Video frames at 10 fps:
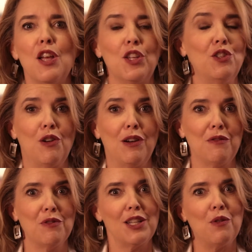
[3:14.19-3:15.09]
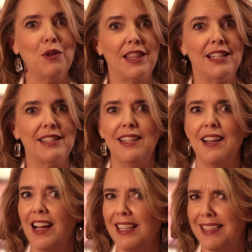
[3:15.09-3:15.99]
You don't even really know what they say,
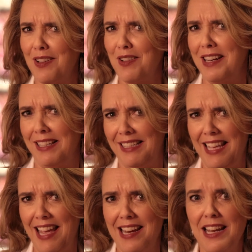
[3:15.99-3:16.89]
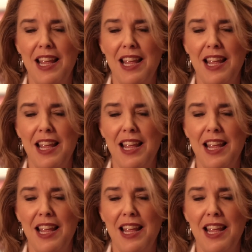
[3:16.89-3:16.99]
not because they don't enunciate,